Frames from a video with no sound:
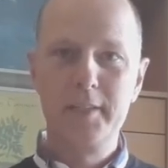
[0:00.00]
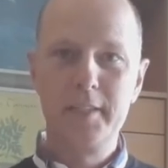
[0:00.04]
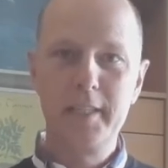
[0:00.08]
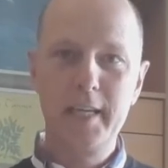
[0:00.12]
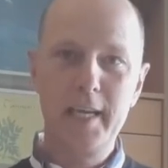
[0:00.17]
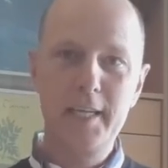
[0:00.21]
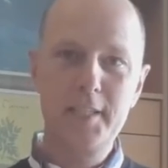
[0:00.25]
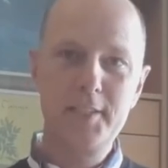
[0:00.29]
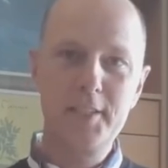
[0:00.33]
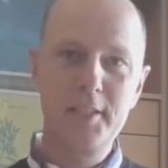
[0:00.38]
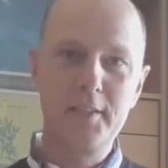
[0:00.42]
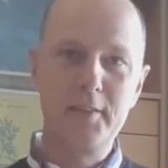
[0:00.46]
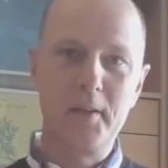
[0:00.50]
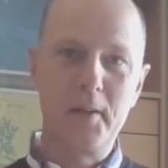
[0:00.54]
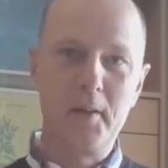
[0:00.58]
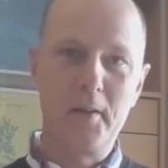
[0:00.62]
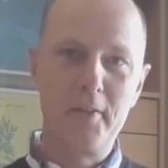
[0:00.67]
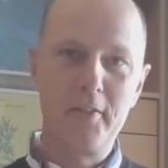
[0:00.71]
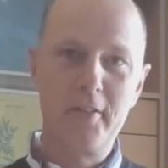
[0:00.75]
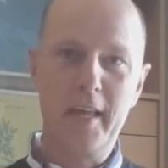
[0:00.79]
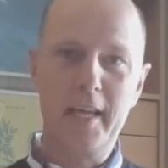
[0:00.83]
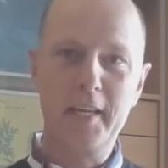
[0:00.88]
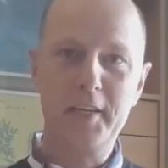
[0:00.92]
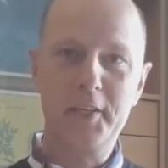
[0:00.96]
Jason,
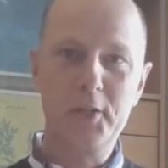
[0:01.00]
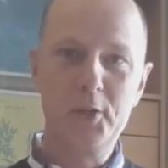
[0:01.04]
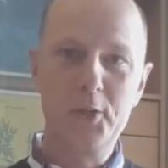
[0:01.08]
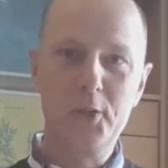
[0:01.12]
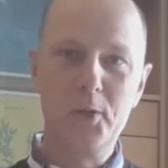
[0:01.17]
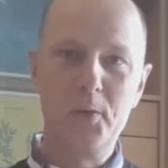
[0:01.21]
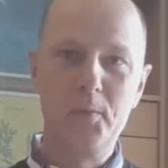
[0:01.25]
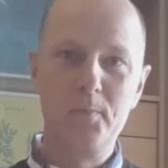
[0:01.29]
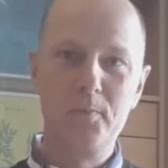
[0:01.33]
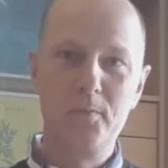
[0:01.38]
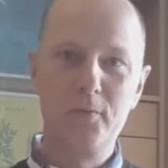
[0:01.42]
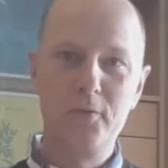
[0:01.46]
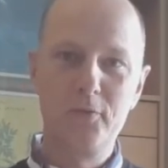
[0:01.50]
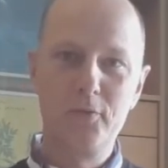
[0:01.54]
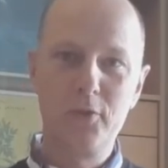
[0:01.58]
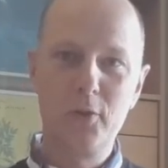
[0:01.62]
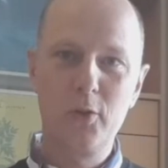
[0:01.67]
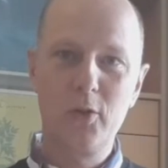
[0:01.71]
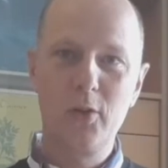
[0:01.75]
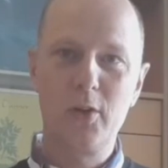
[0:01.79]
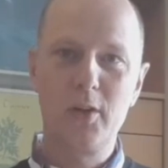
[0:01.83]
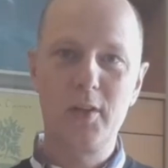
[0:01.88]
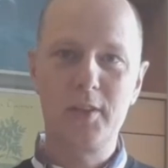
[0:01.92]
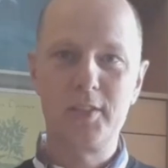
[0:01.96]
thank you
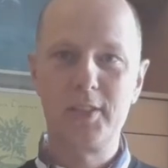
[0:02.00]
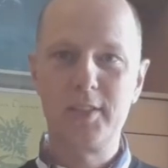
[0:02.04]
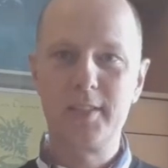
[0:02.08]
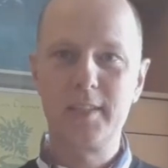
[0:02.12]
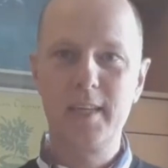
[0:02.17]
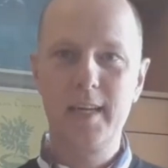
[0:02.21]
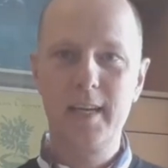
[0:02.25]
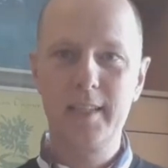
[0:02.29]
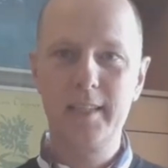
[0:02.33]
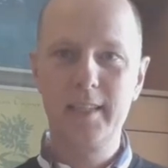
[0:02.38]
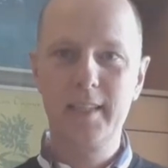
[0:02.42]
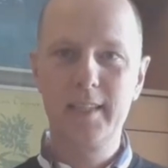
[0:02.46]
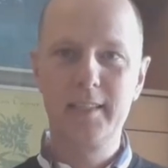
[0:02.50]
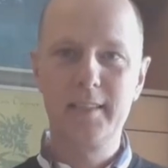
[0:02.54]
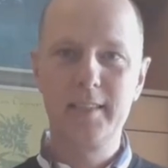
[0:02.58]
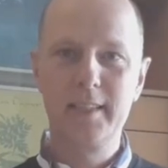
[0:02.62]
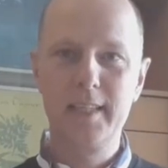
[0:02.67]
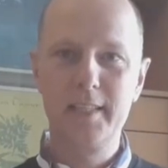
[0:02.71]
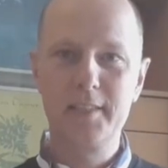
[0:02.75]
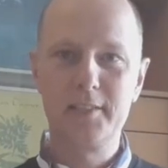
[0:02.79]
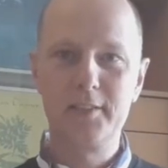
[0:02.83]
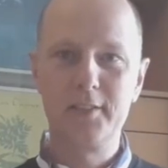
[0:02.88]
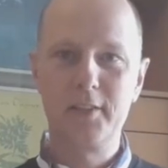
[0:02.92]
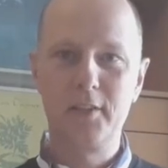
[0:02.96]
for starting
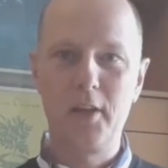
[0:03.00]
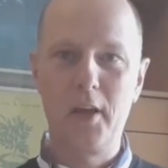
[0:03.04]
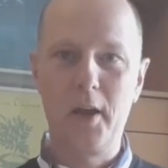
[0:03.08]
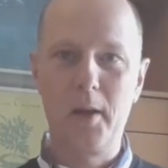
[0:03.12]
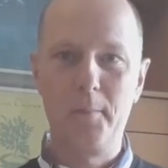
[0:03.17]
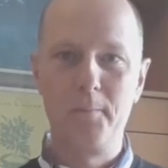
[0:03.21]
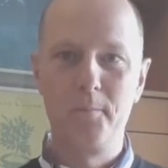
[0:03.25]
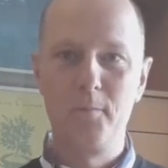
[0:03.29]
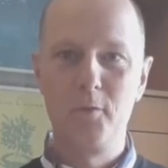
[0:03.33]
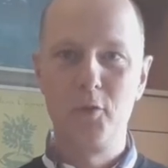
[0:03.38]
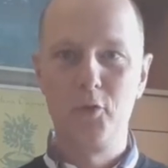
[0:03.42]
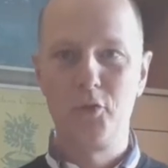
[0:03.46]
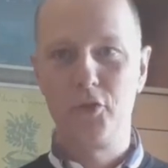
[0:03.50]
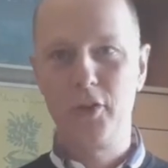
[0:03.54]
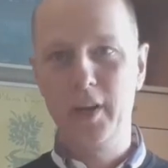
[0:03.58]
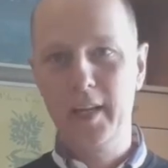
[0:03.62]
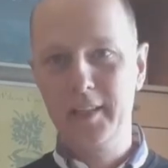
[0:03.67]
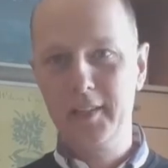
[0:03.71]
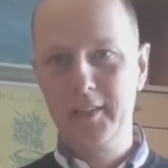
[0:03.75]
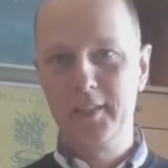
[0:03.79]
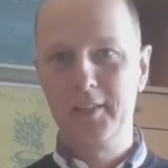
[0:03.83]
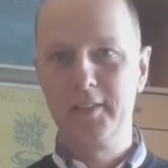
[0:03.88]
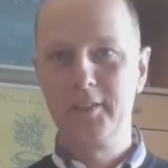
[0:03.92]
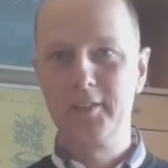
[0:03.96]
this uh,
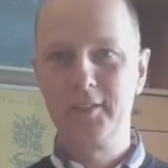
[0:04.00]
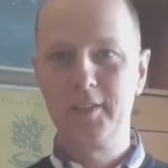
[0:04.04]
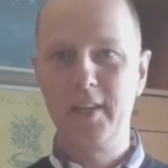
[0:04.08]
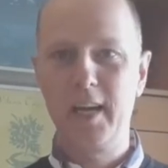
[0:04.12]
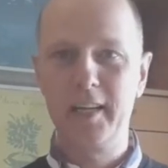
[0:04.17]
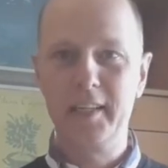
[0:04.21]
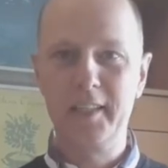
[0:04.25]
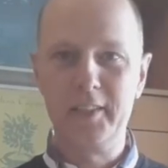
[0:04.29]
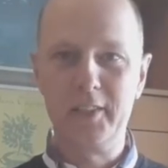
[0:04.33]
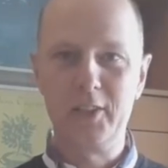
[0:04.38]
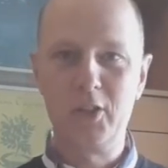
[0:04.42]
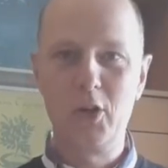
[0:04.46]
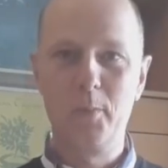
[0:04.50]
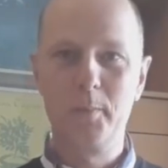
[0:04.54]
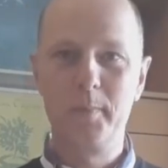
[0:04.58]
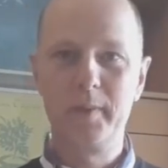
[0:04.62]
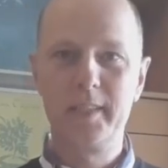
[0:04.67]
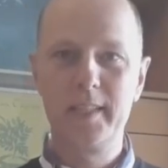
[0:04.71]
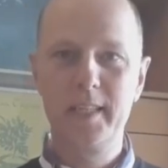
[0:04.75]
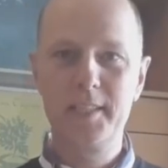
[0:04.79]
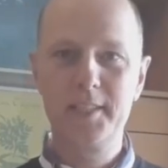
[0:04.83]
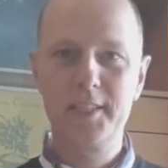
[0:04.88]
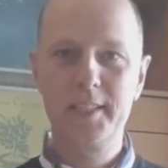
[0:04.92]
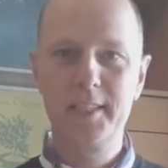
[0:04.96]
thread, starting the
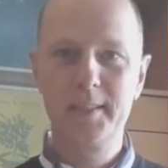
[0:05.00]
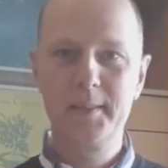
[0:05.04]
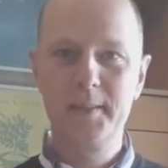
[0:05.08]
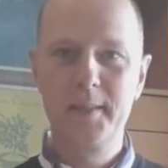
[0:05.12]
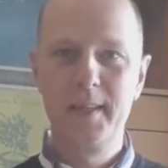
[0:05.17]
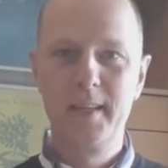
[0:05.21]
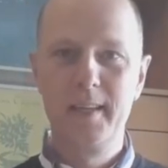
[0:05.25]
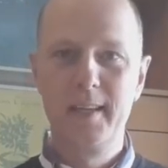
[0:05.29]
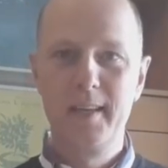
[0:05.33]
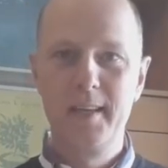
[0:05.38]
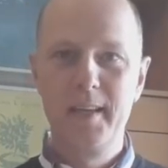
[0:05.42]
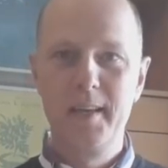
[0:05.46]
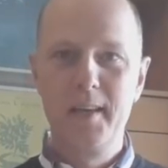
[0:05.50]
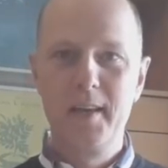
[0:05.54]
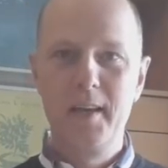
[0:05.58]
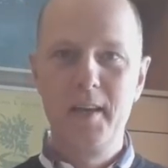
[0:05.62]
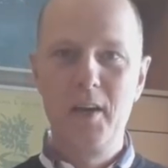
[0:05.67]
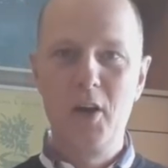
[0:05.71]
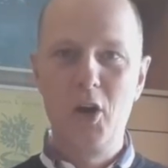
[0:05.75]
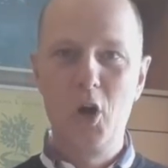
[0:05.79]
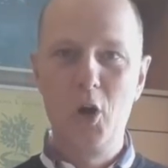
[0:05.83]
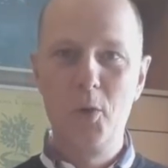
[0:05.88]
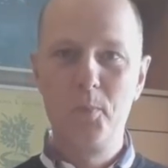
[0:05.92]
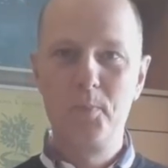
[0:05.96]
competition.
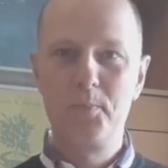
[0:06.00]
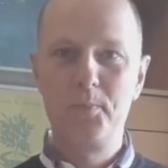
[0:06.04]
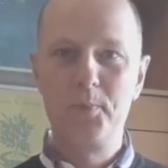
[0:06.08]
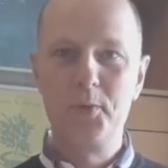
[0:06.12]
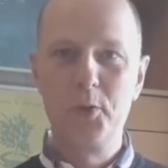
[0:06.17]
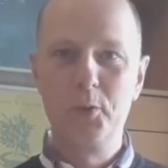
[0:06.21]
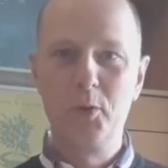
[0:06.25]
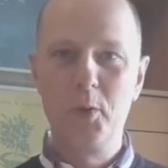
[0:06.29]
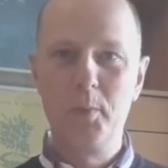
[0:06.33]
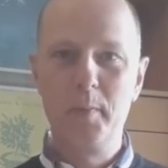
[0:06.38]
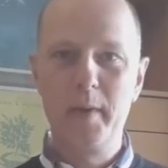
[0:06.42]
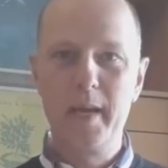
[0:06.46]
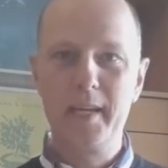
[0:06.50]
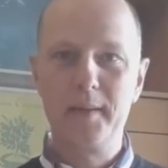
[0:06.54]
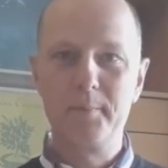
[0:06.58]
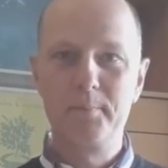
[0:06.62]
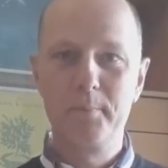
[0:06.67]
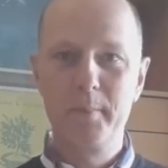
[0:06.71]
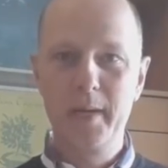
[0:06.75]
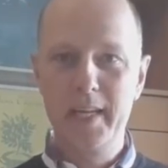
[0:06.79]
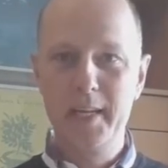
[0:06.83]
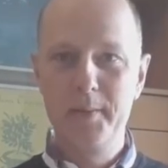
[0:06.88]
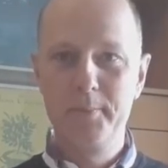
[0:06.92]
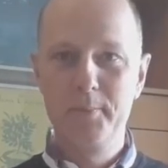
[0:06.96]
Hope you will make
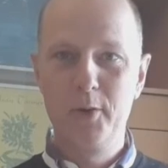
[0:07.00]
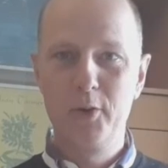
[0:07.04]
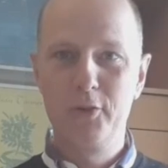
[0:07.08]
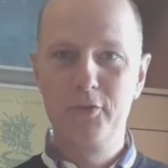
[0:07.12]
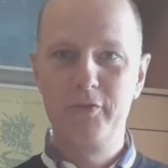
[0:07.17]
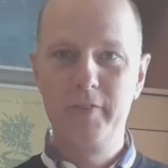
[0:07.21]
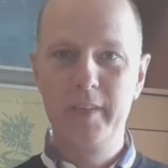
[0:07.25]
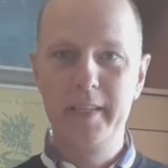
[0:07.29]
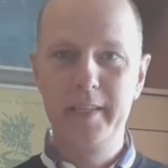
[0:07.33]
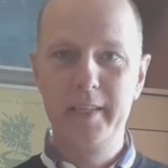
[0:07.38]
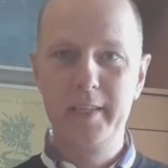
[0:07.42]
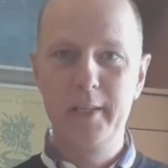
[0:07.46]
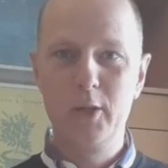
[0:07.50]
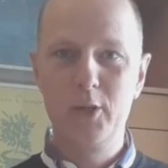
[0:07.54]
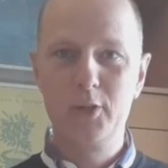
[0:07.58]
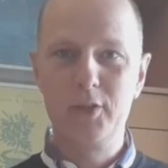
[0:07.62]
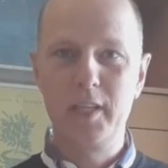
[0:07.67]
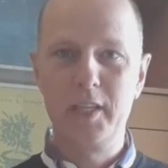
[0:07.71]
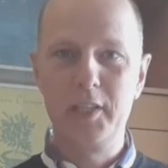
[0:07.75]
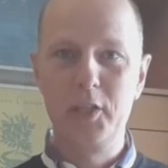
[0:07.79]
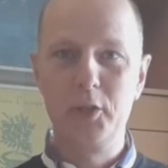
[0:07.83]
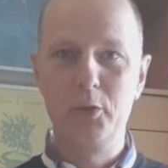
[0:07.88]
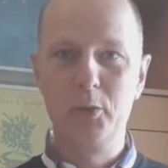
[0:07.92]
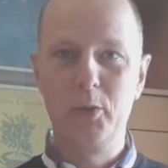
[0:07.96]
many more
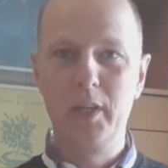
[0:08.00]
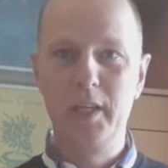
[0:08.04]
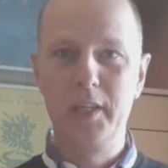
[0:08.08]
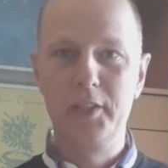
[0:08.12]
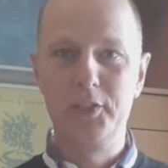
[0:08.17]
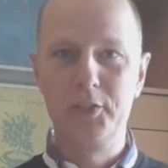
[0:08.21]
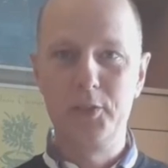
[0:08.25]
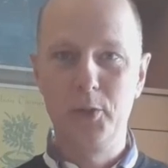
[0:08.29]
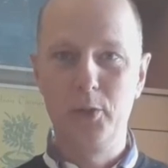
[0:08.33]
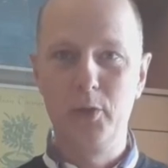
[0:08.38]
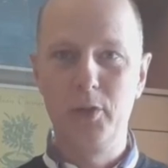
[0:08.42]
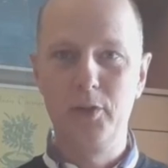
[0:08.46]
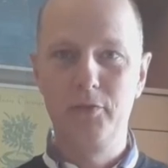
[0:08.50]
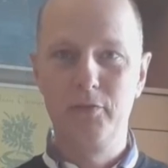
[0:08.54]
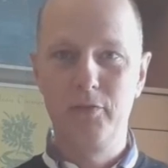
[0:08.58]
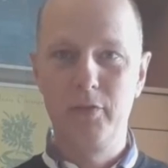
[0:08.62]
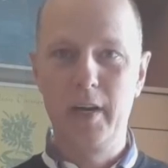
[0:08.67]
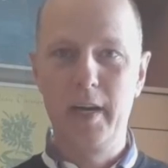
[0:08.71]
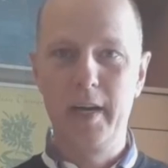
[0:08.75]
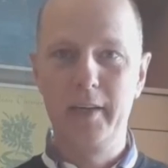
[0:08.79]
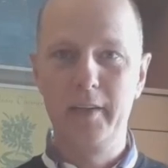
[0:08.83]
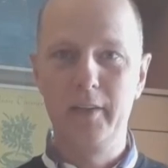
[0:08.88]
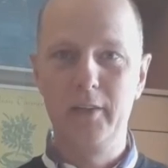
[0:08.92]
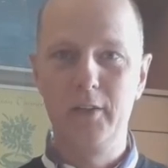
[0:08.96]
videos and you will enjoy
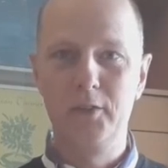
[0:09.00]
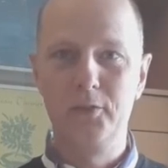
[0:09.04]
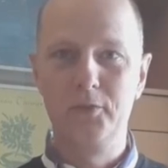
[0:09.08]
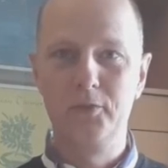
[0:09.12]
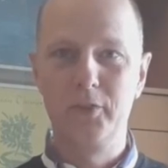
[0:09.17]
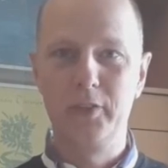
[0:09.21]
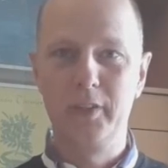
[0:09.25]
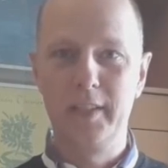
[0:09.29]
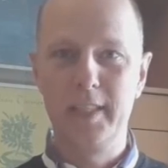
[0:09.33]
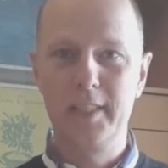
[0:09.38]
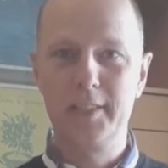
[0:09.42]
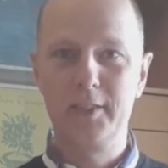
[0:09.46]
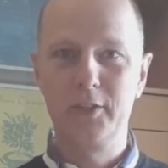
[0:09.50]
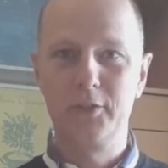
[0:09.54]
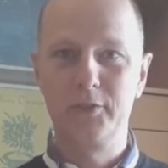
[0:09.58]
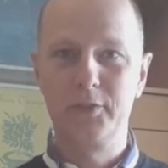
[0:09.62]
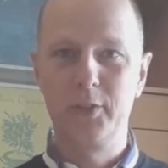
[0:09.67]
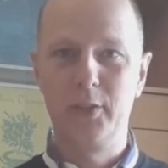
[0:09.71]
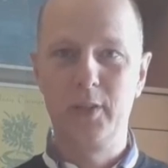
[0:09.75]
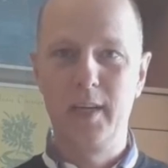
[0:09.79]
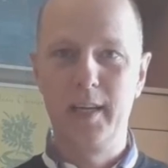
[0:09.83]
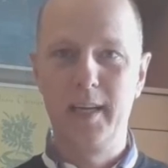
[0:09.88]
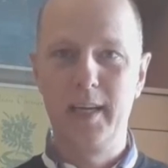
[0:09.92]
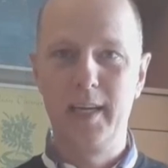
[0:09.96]
vinyl for the rest of
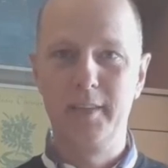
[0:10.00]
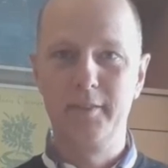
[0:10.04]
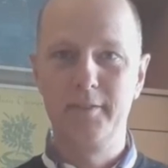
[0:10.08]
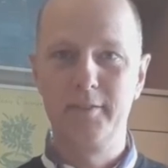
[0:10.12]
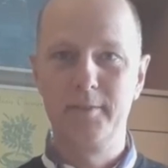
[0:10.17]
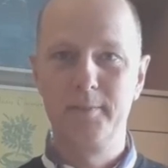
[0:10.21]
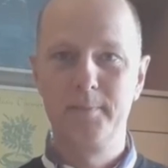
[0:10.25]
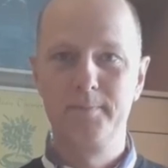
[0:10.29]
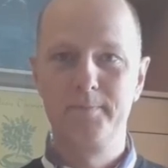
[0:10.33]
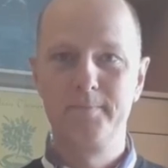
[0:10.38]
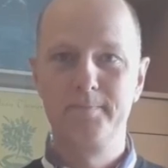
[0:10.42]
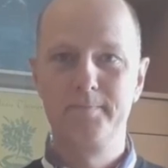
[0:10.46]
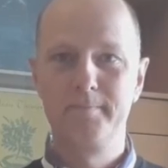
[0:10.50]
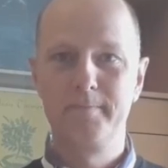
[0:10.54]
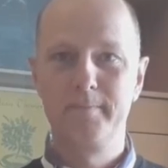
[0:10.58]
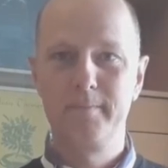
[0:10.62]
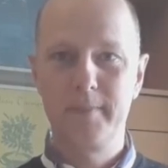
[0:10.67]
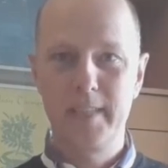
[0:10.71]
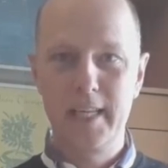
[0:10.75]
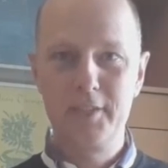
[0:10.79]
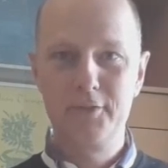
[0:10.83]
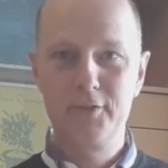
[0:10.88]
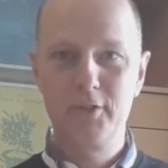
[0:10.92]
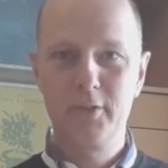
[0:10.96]
your life.
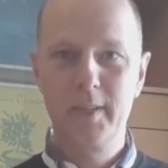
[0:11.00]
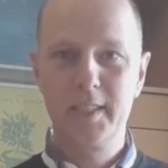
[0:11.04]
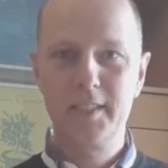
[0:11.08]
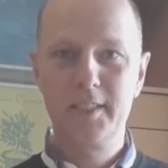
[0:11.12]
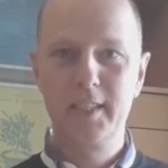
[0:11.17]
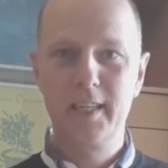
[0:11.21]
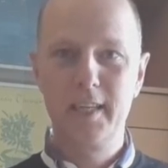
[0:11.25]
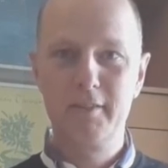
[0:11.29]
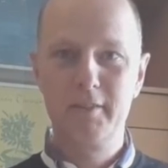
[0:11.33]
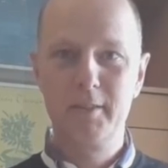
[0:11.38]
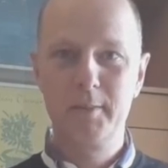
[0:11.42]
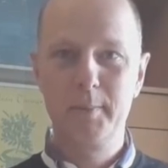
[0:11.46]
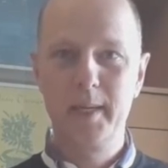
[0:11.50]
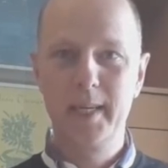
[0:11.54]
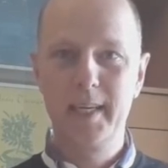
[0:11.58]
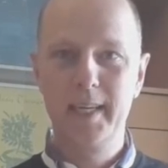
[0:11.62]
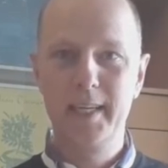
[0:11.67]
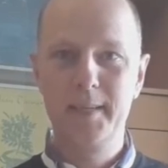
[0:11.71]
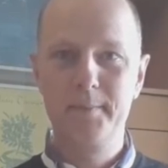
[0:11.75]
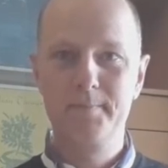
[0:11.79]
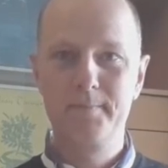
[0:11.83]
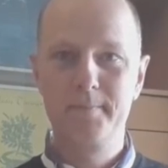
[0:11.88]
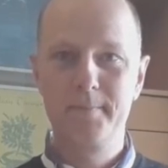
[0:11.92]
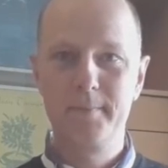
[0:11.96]
Thanks for watching
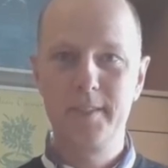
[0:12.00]
everybody.